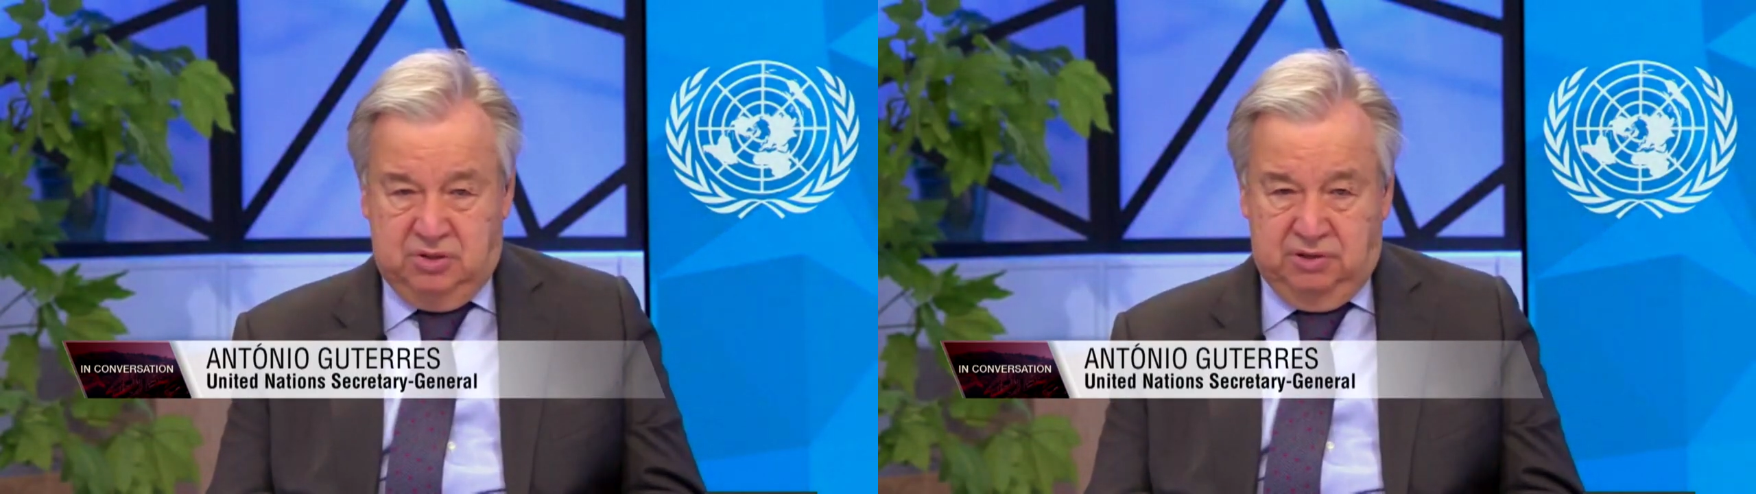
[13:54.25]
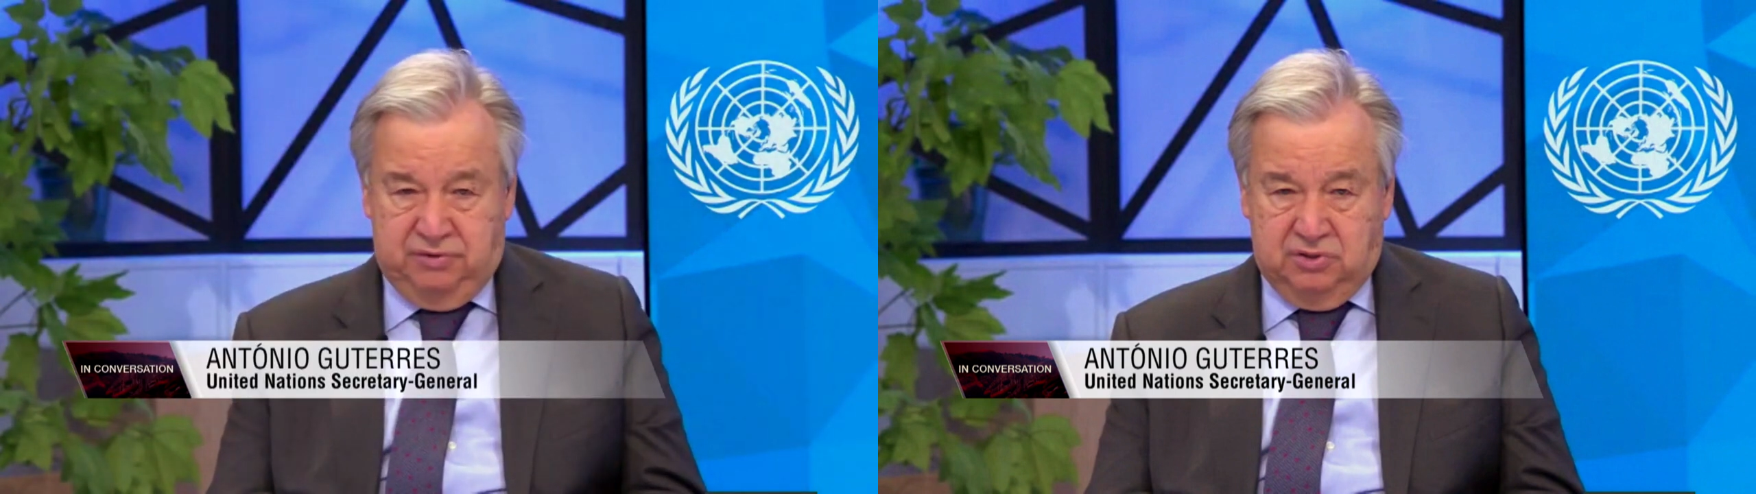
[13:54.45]

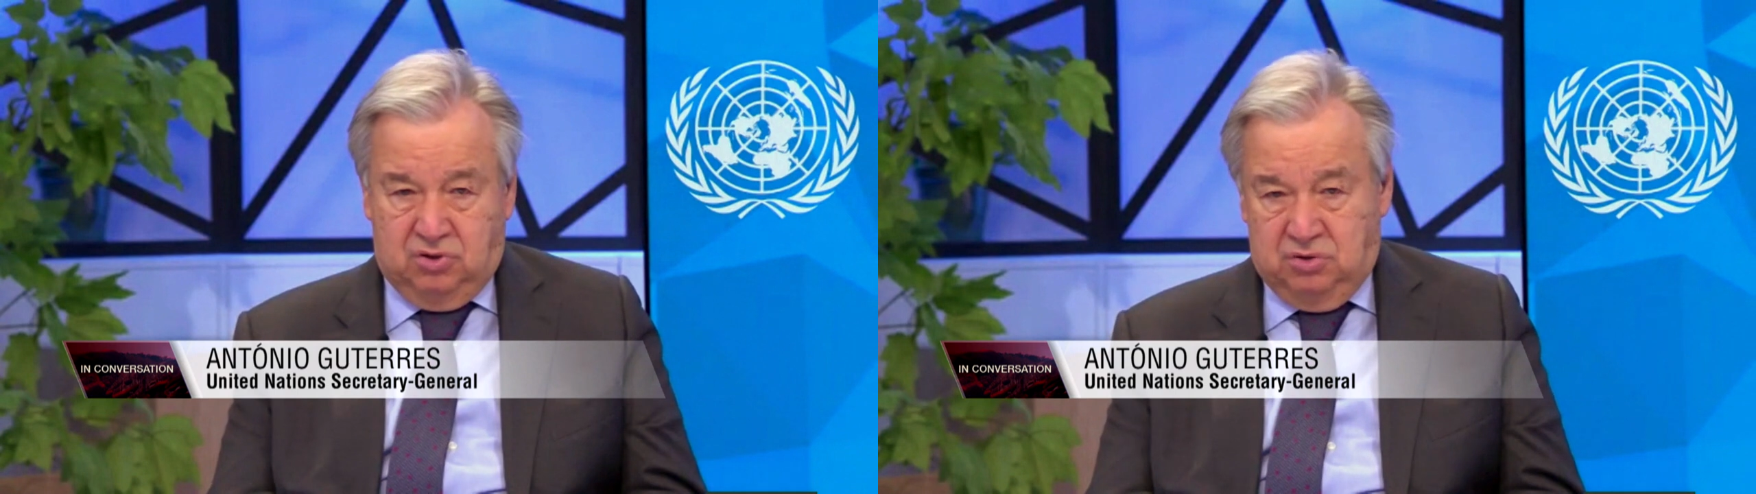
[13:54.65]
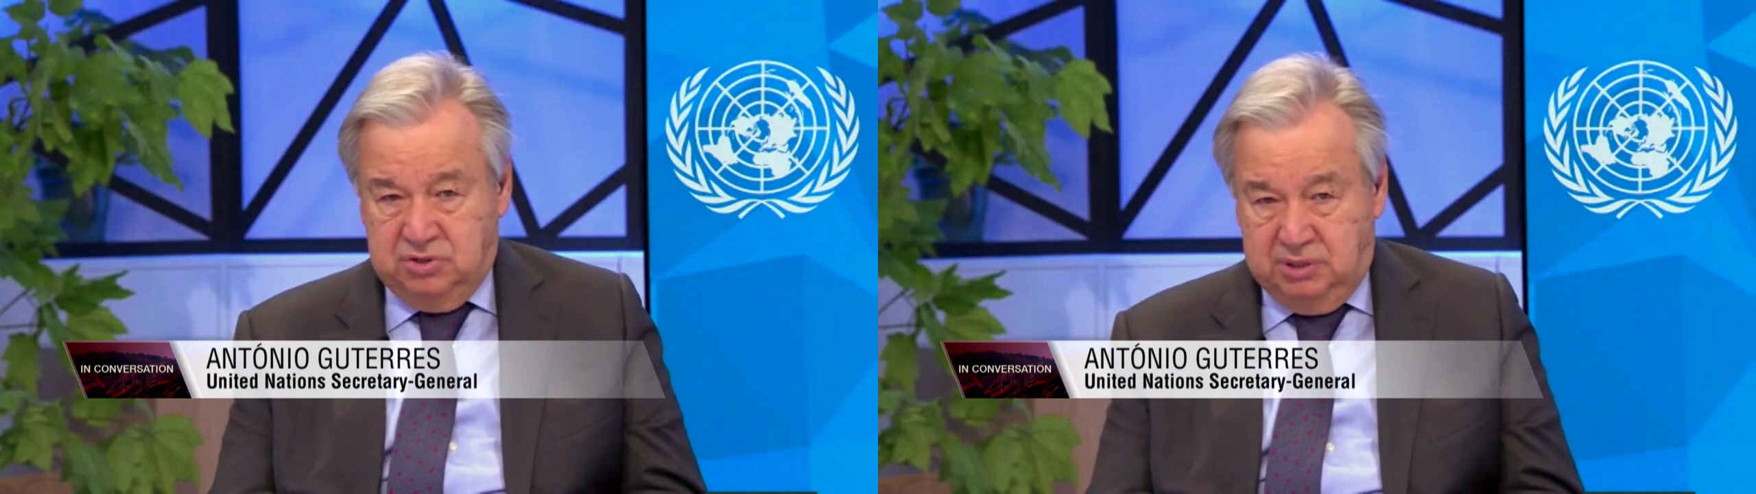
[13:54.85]
the
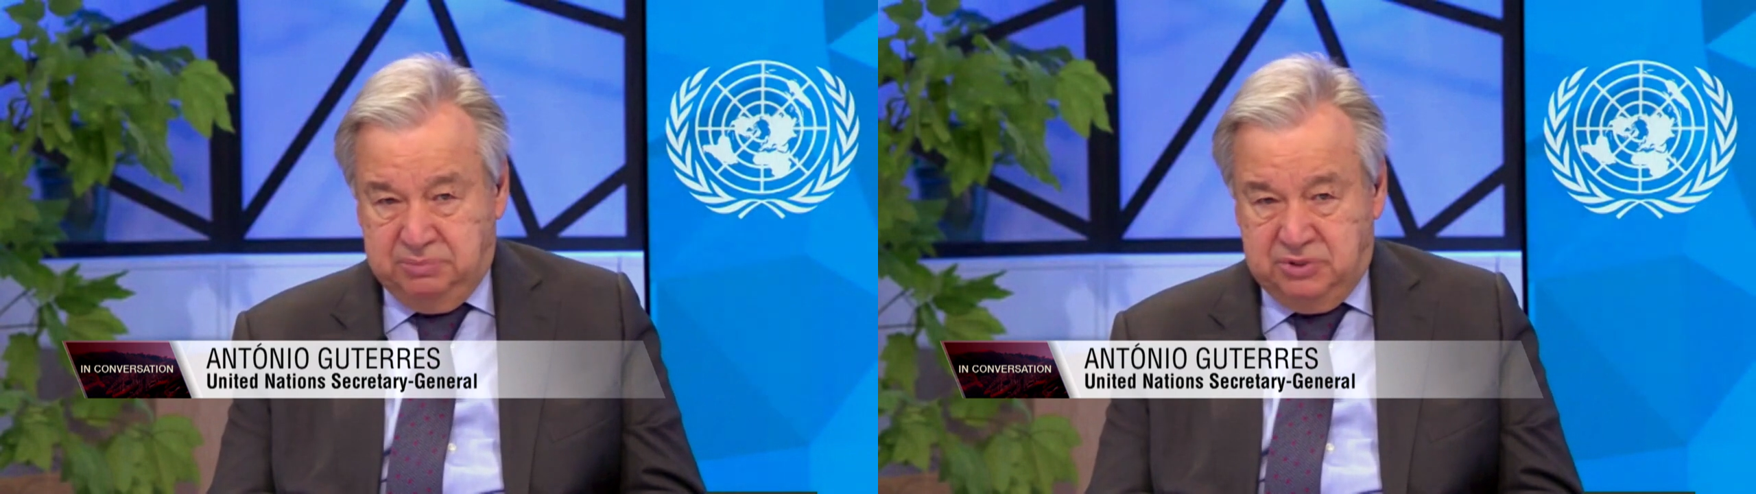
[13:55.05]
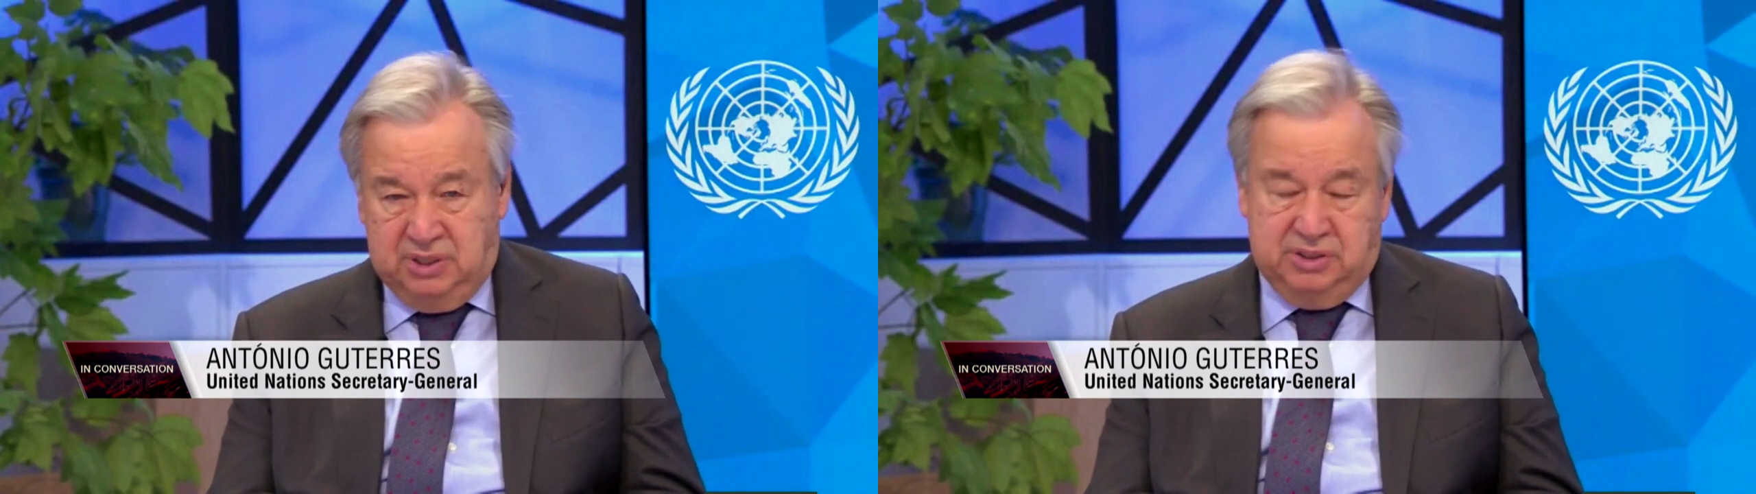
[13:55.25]
different
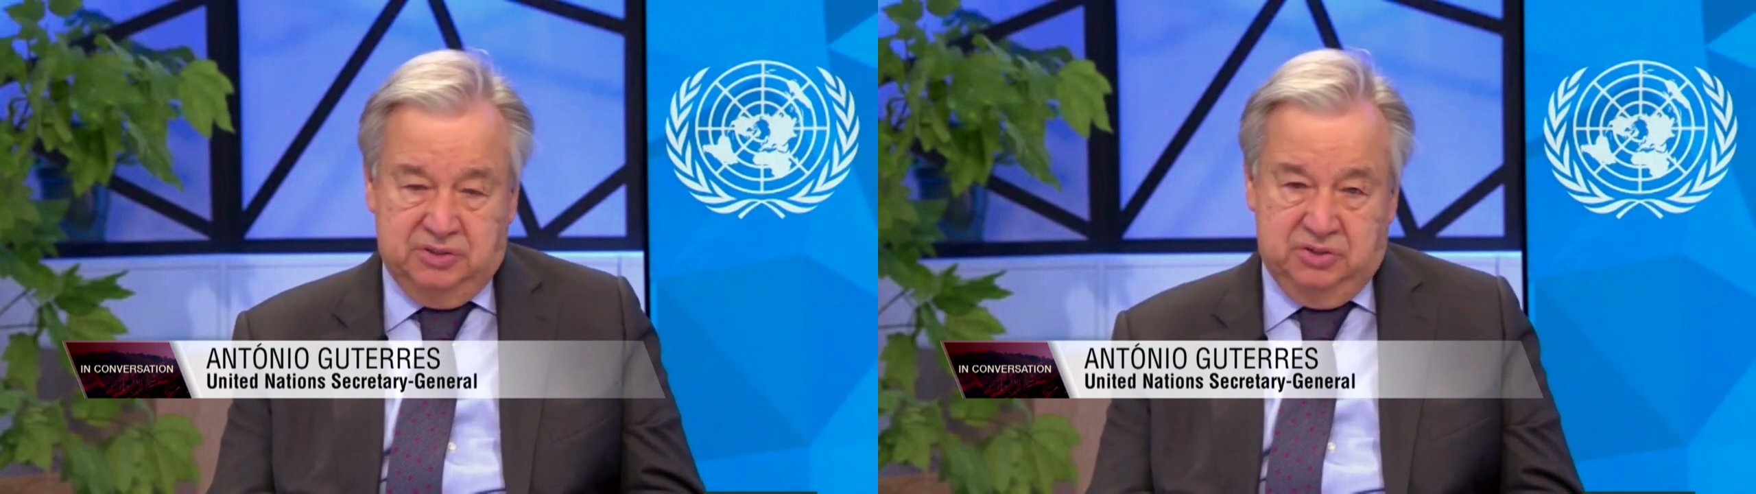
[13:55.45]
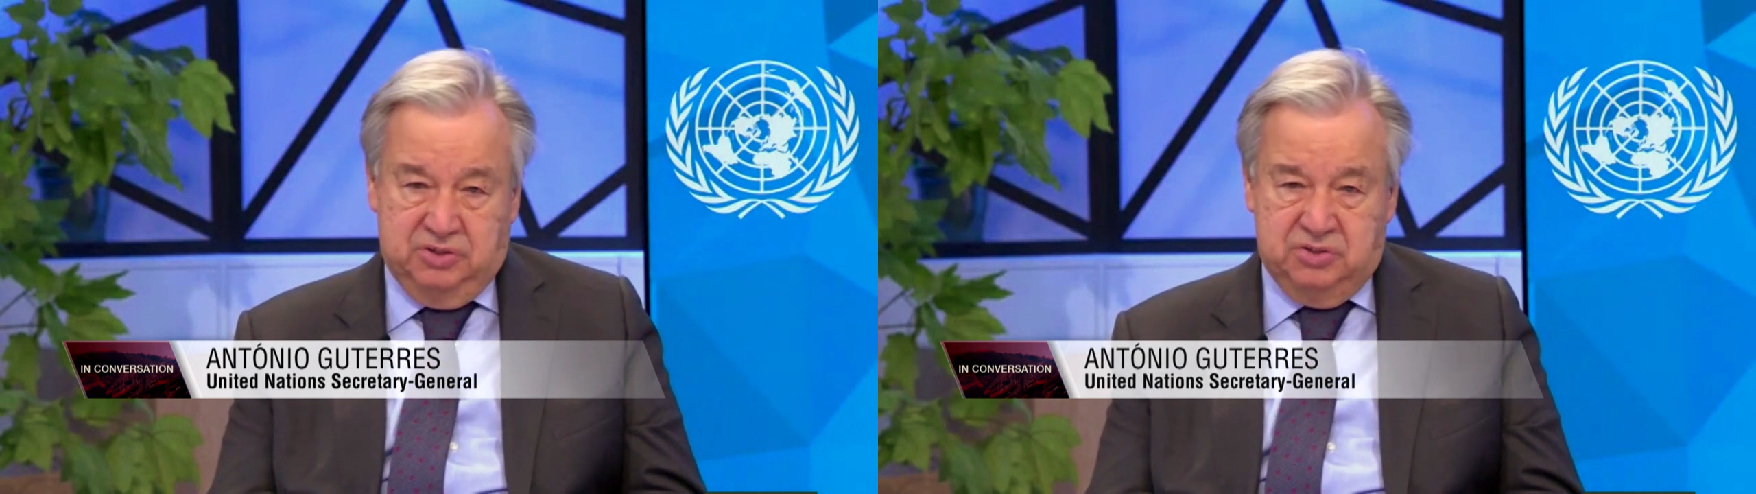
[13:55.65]
concepts that
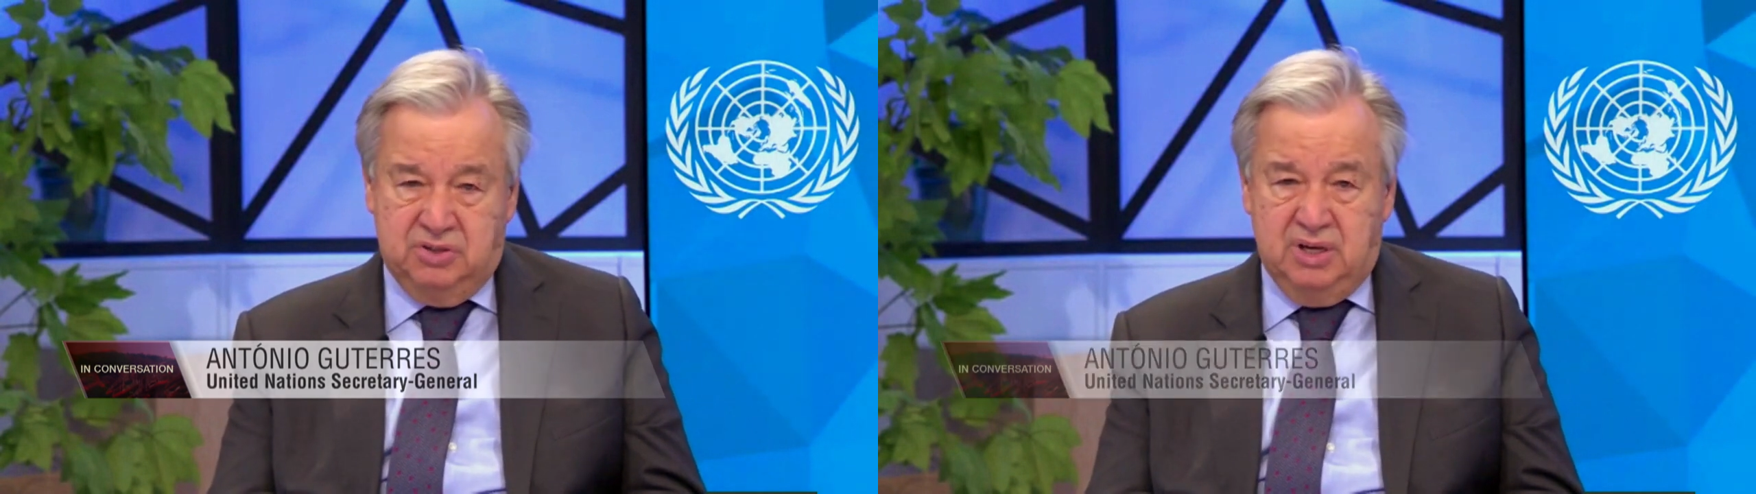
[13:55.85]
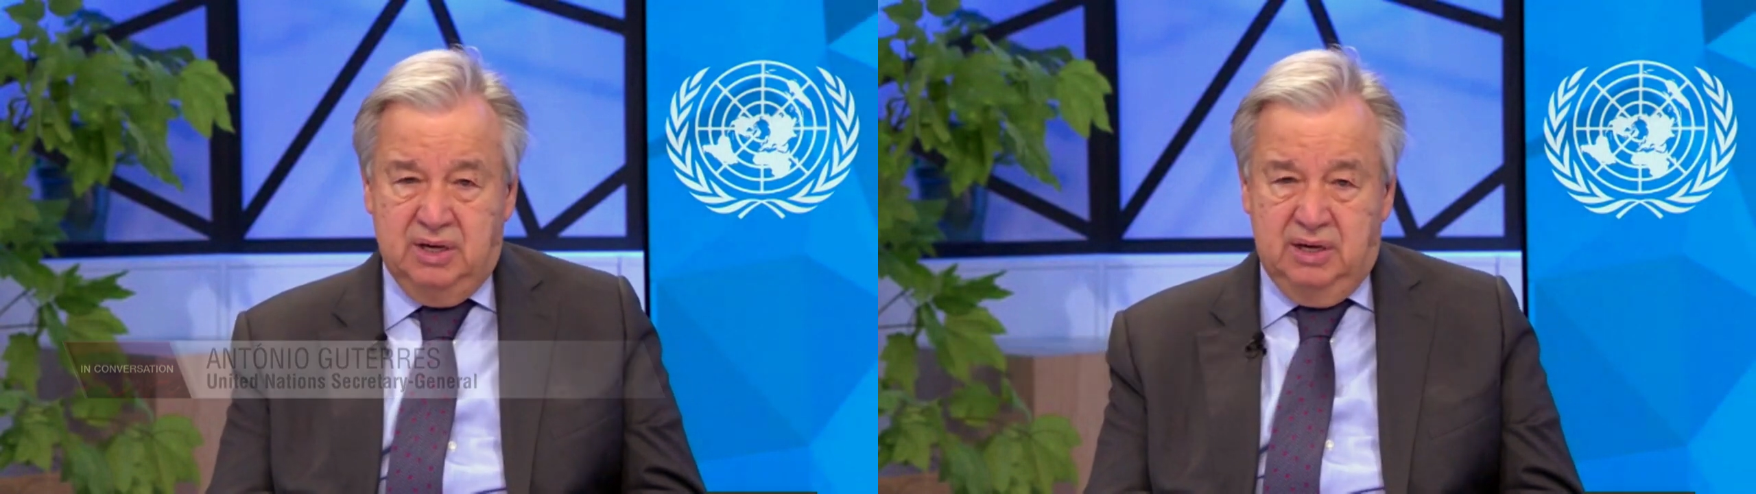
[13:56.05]
exist